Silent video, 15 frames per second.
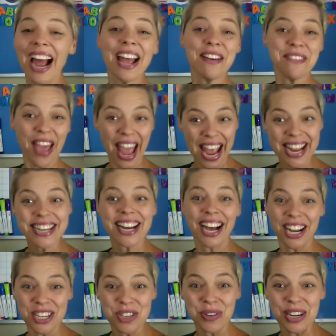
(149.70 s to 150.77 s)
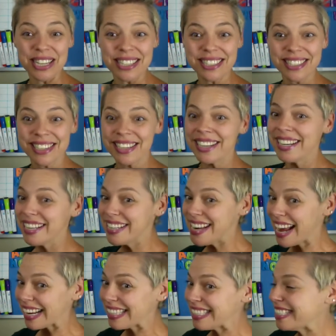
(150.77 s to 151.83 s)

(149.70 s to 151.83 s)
have 8 hundreds. Next